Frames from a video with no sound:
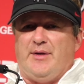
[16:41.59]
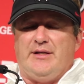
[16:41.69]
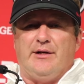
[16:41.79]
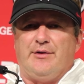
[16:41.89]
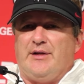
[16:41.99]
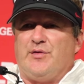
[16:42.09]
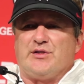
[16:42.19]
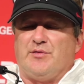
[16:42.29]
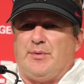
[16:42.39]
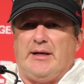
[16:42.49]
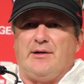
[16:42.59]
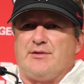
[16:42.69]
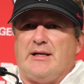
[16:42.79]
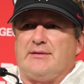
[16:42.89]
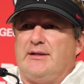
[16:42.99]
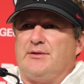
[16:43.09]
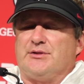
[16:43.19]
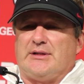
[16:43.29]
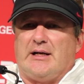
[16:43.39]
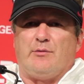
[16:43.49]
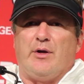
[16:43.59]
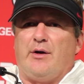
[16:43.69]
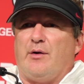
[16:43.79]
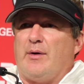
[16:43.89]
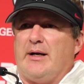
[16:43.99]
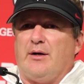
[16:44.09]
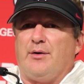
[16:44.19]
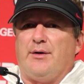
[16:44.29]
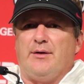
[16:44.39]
mid-year defensive players out there just kind of running around.